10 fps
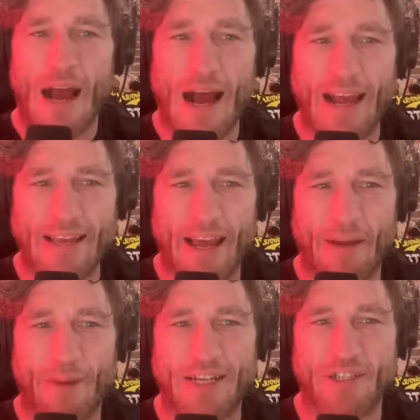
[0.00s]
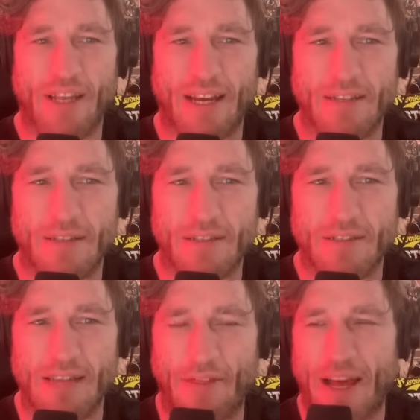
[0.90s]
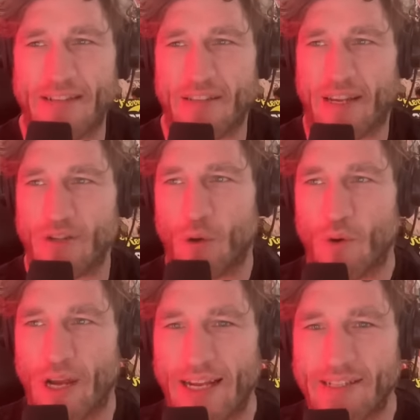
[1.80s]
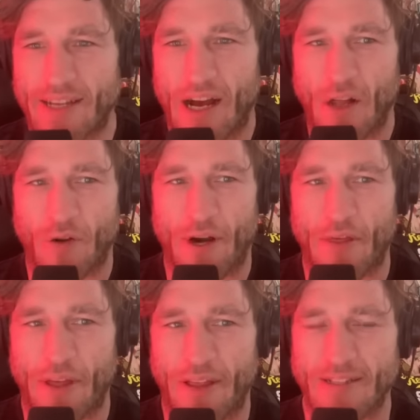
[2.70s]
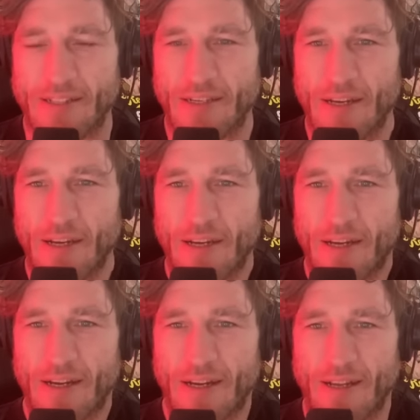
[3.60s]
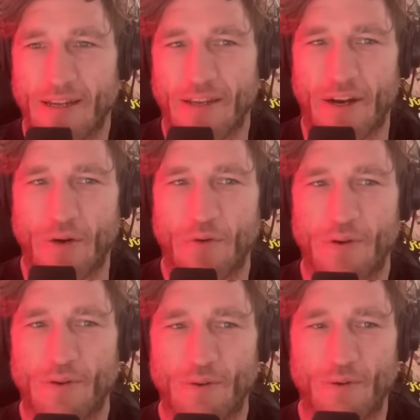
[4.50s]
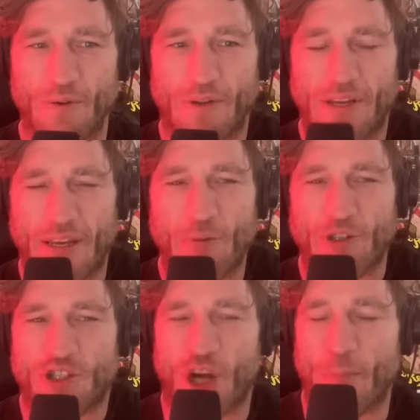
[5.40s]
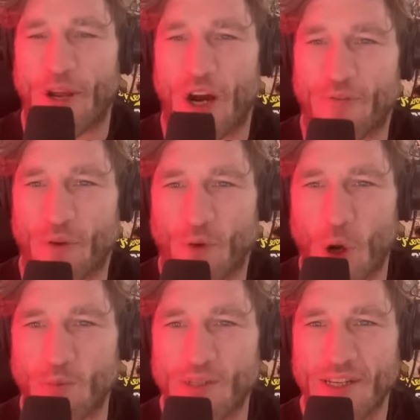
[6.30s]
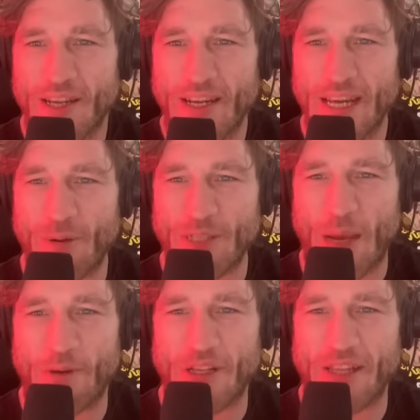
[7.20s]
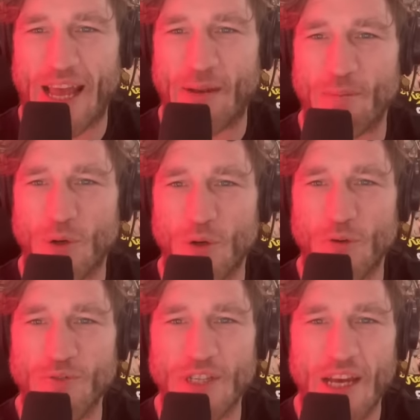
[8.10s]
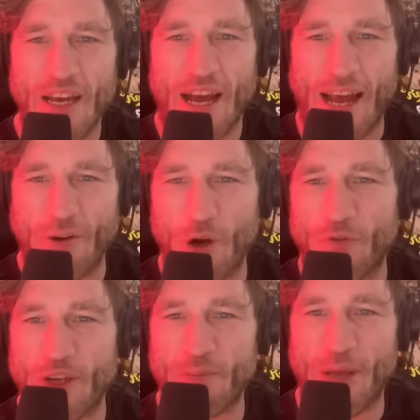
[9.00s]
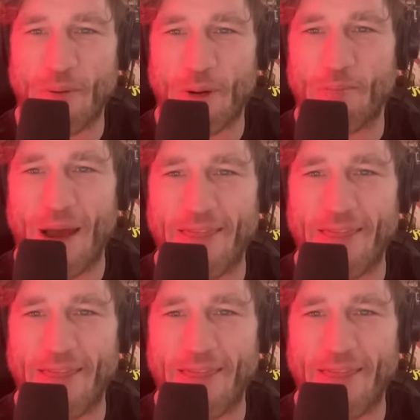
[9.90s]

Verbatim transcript: I can't imagine that Seth has like a torn ACL or anything that's, you know, he was jumping off the ropes. He was able to land moves. I don't know well, if hold that thought.